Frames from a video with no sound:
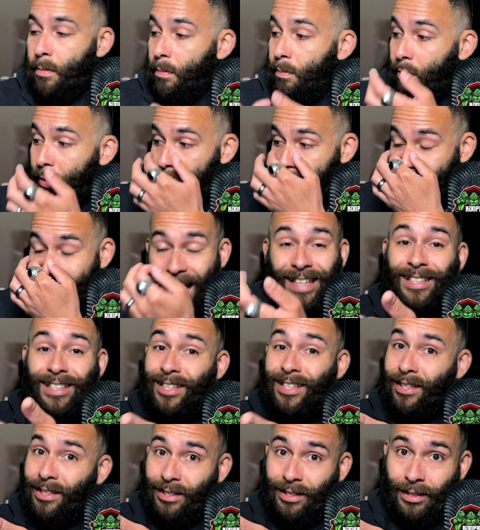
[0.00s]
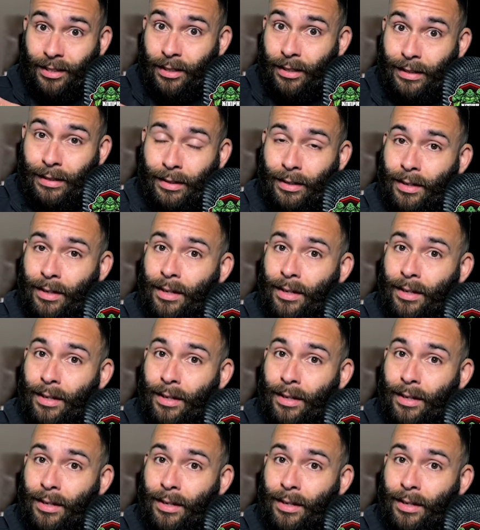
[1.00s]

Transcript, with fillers: But I did see,